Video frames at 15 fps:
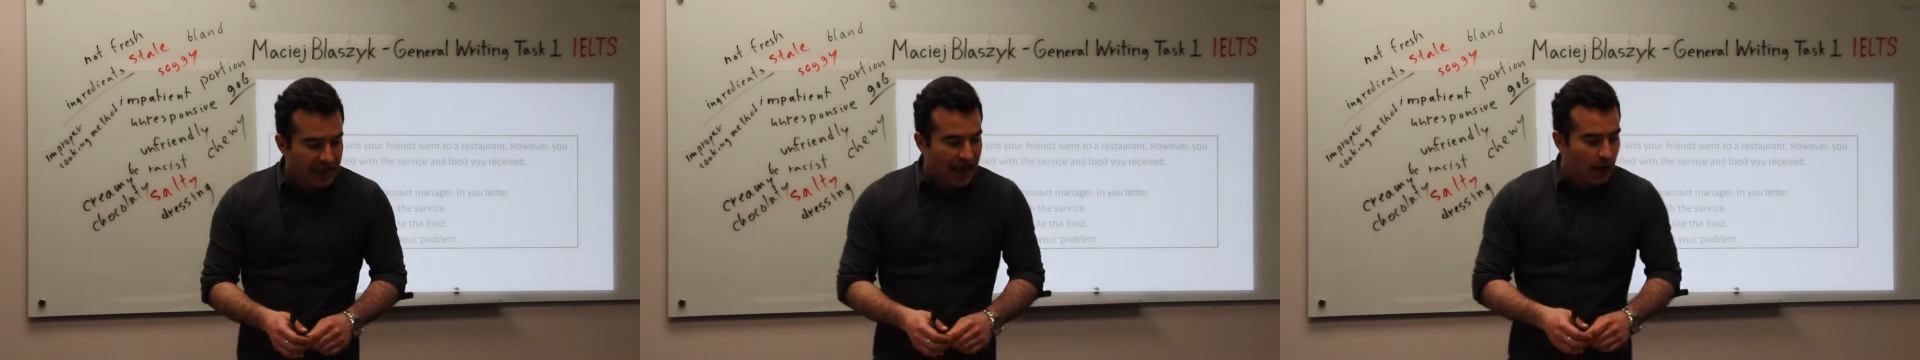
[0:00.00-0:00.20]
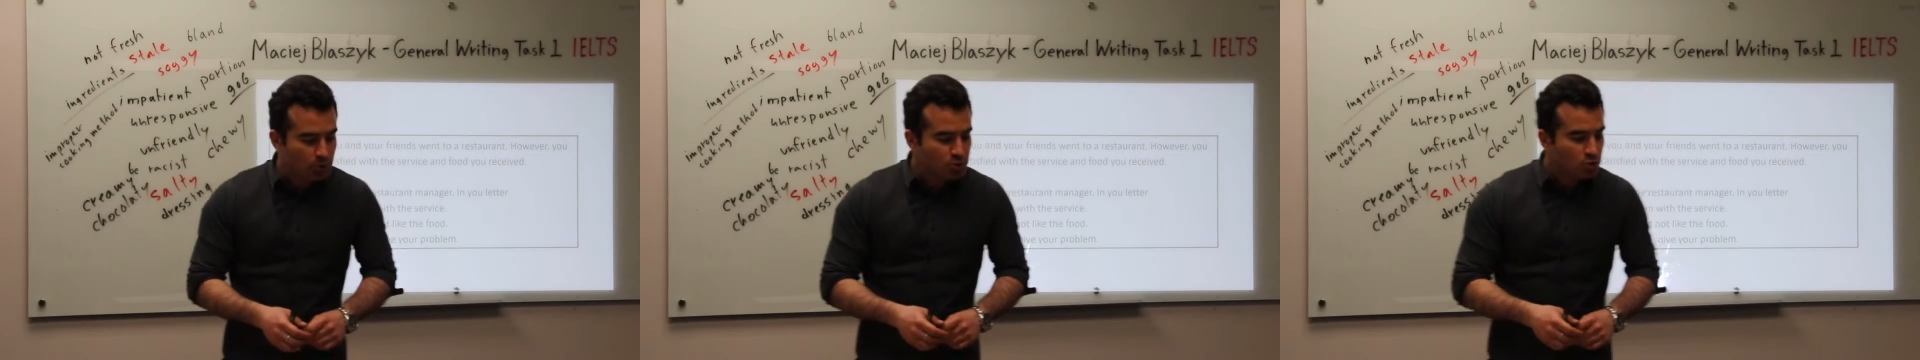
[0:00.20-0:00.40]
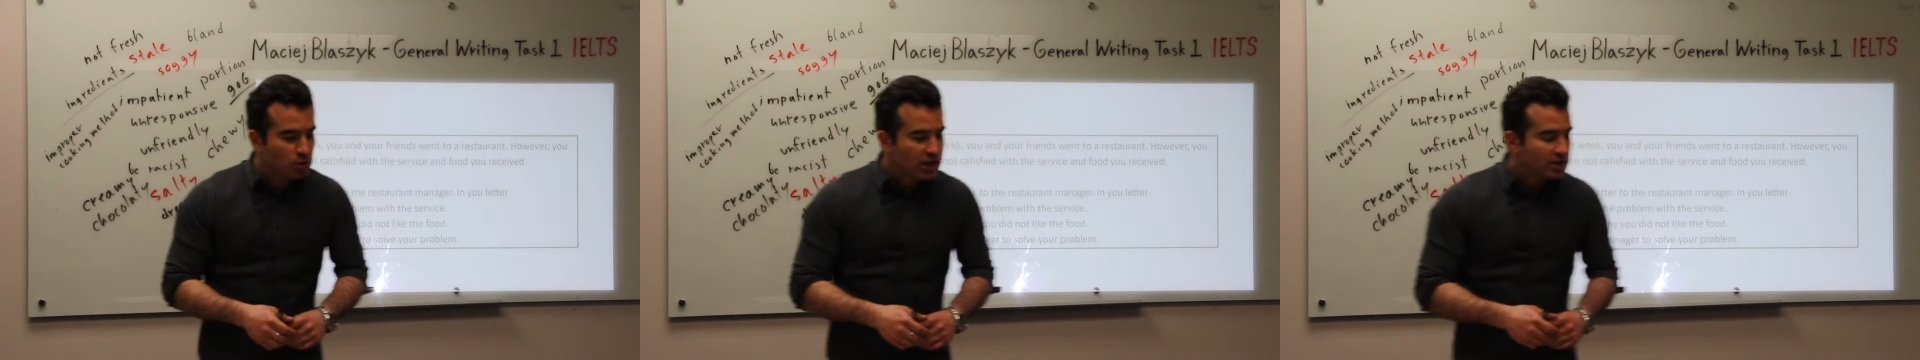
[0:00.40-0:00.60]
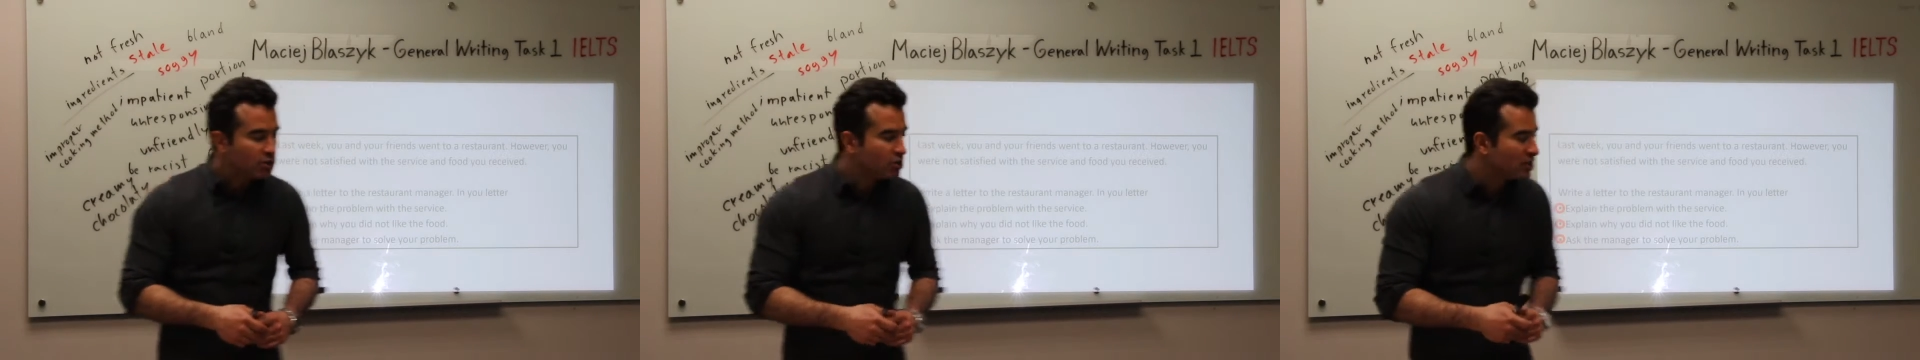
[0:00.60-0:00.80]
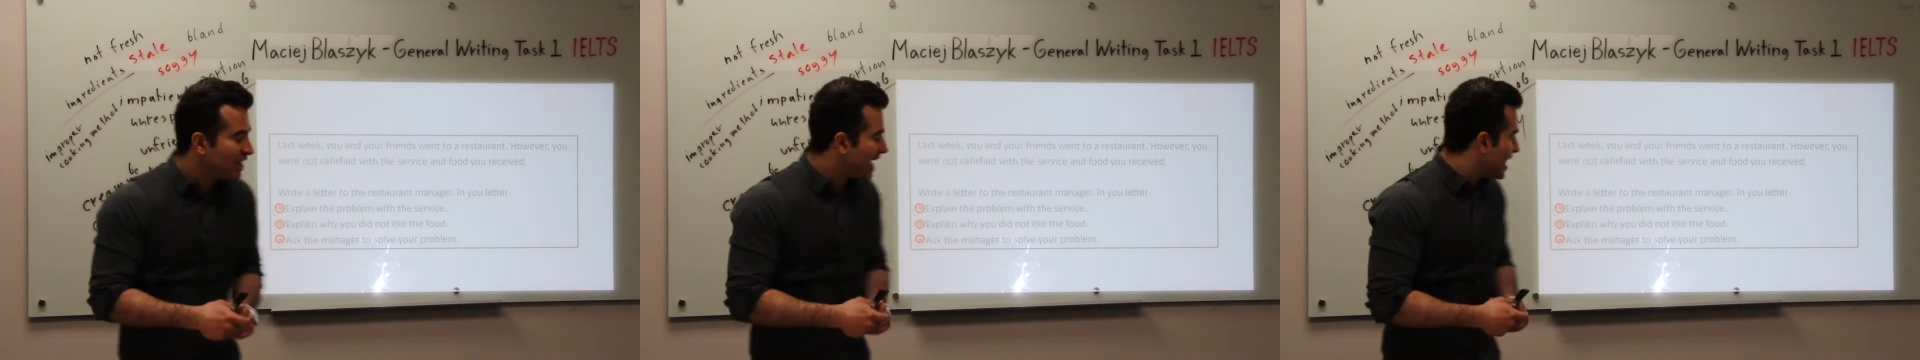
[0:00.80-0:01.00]
How to,
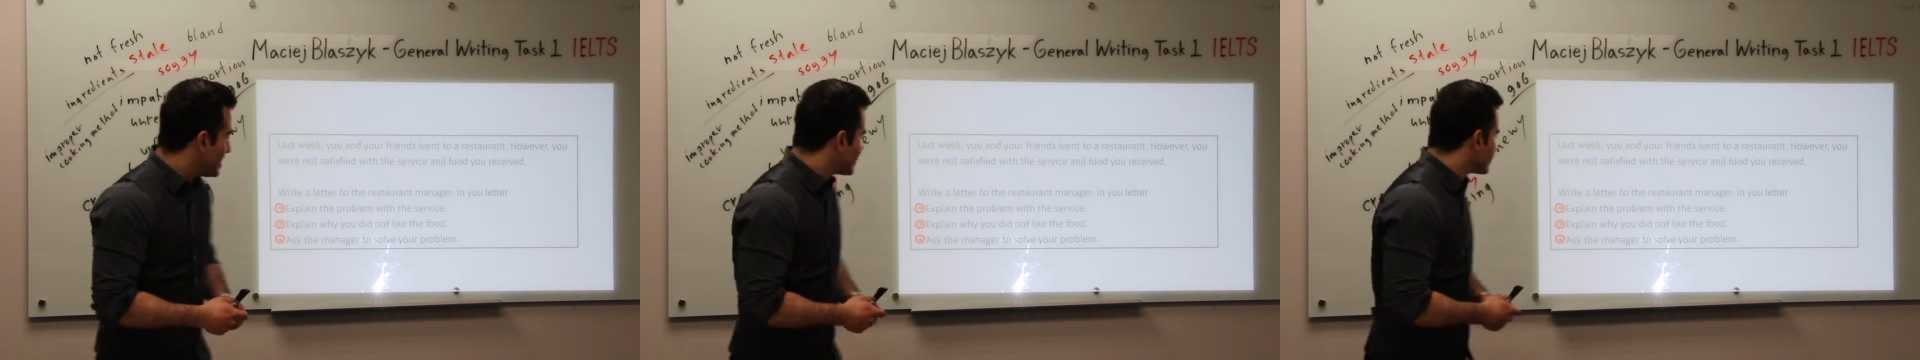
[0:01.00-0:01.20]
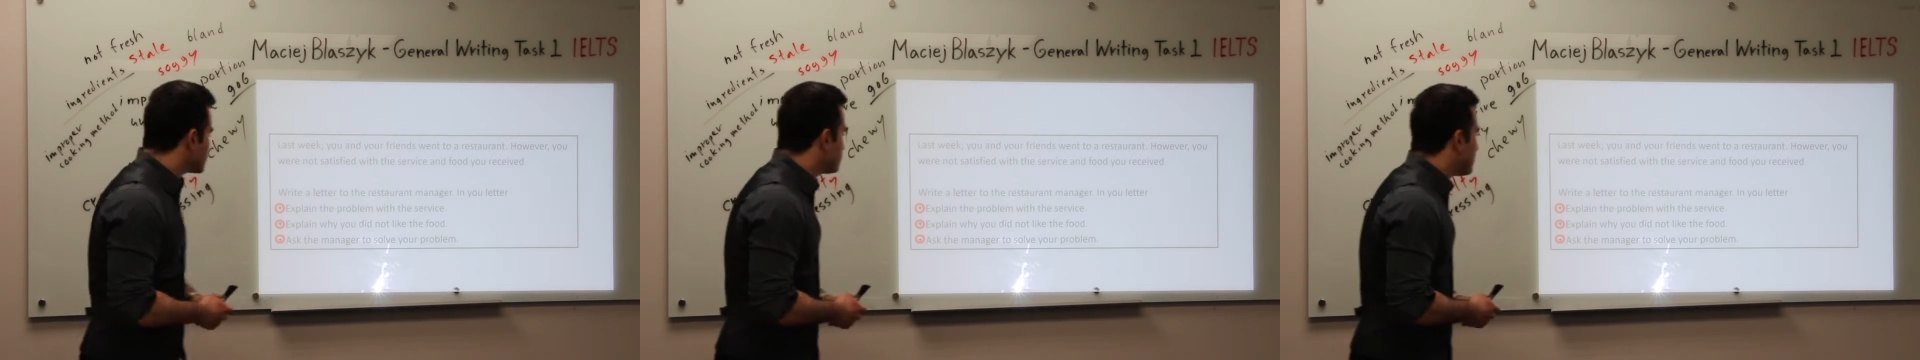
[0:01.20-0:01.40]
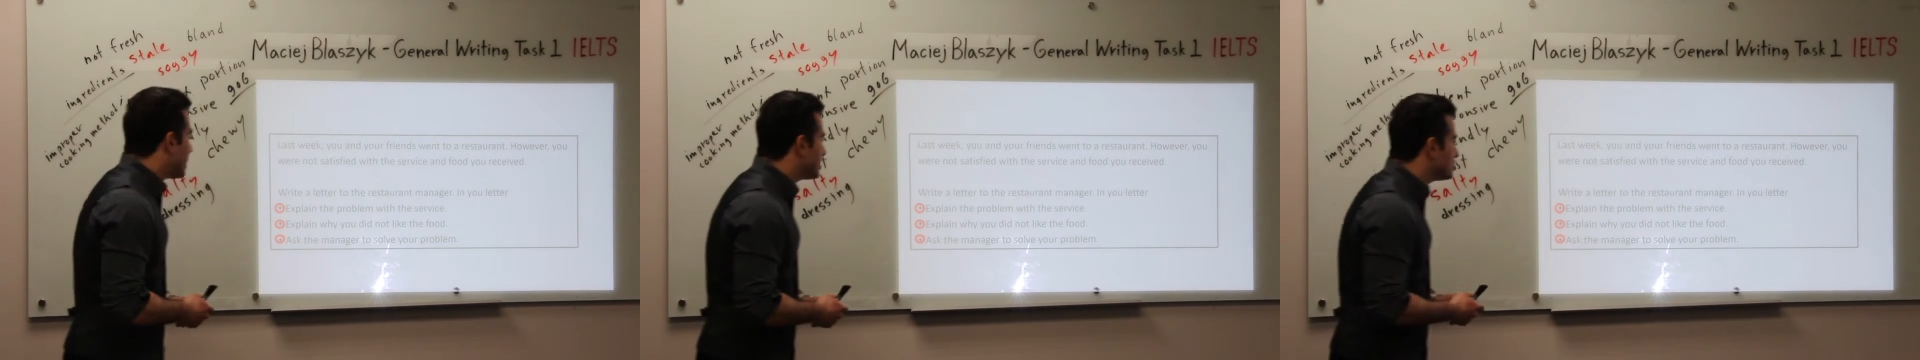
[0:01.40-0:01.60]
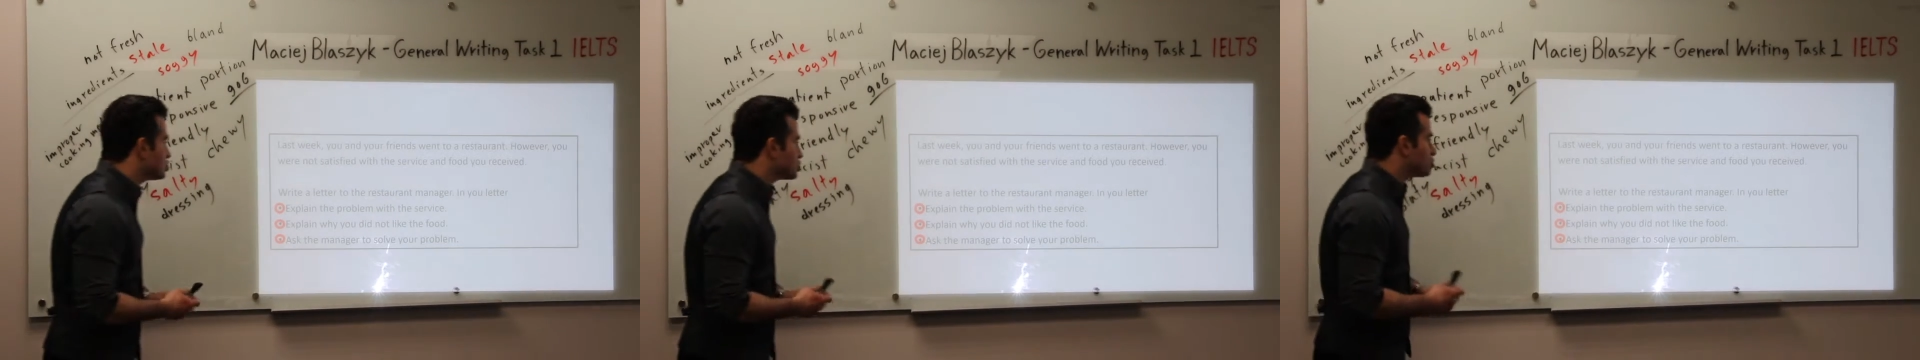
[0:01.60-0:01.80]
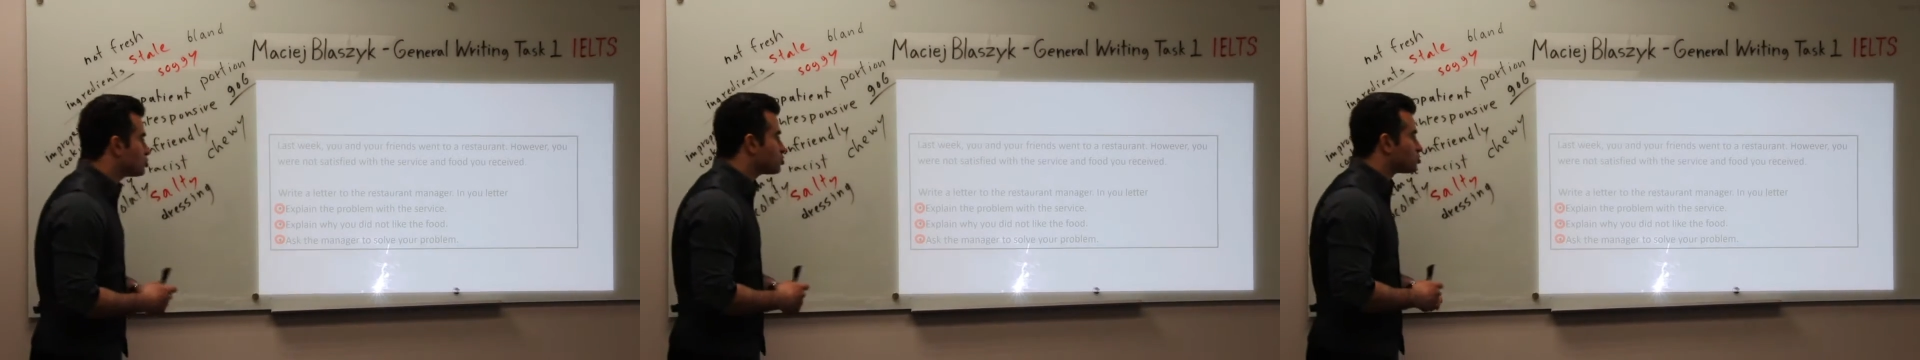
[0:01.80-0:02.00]
you're going to ask the
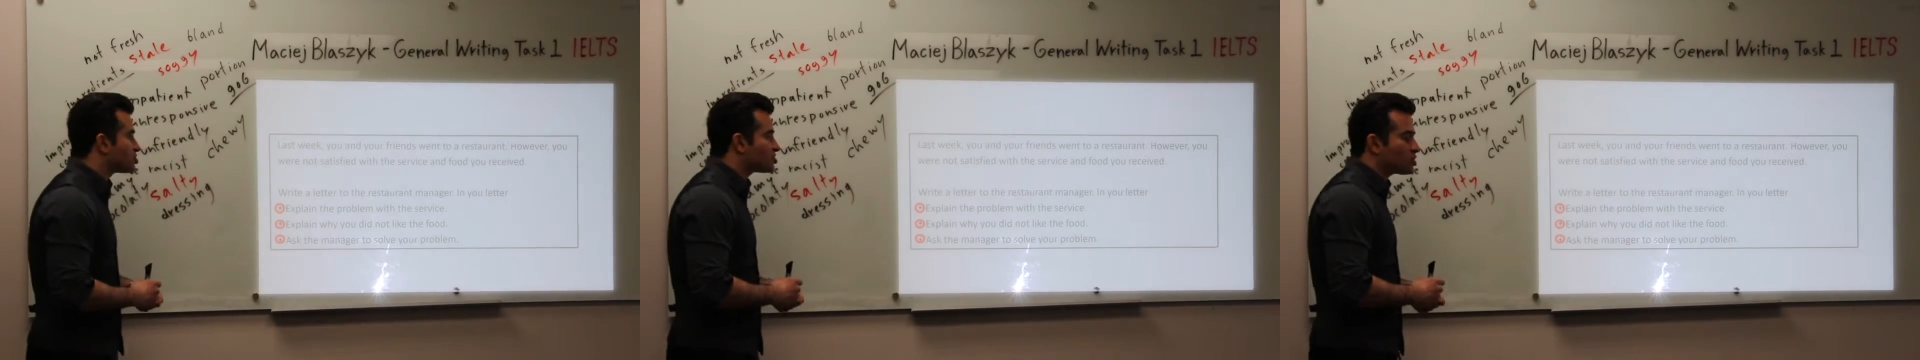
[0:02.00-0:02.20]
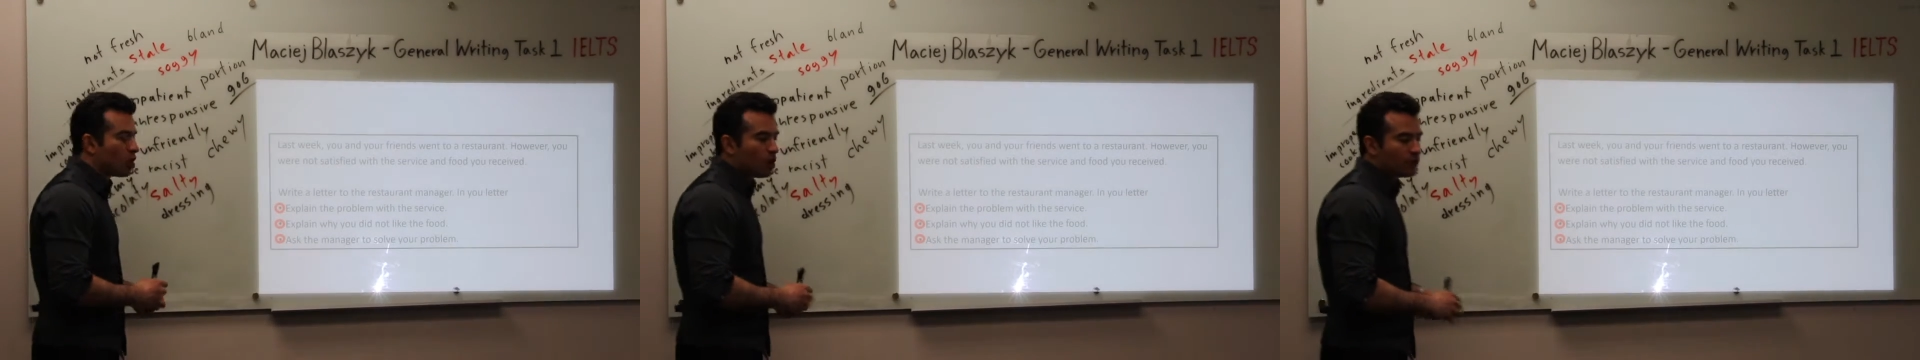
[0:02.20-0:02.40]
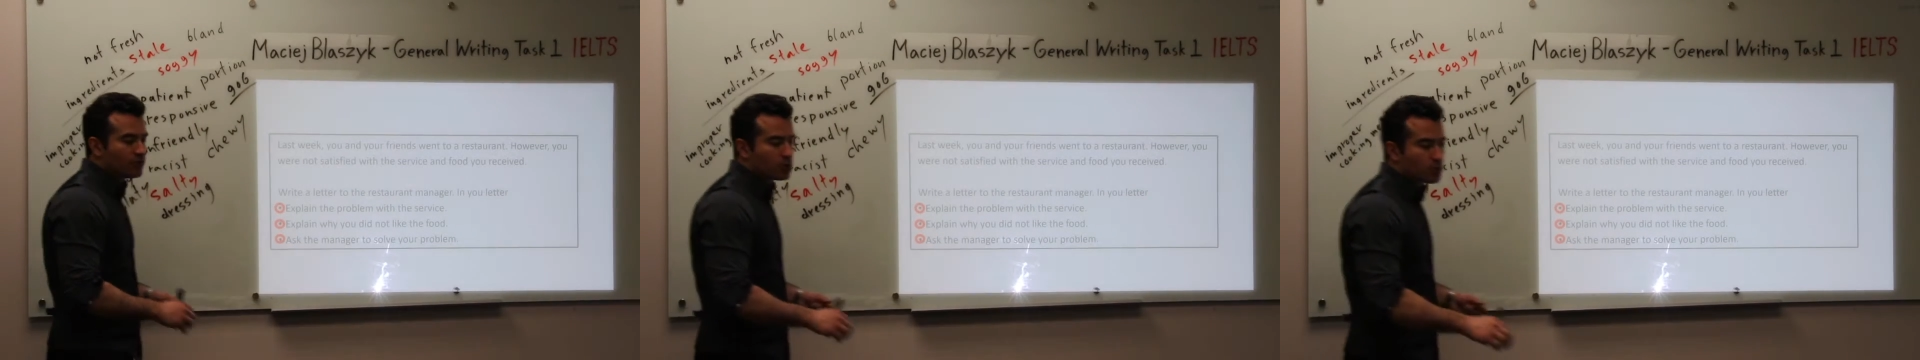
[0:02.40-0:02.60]
manager to solve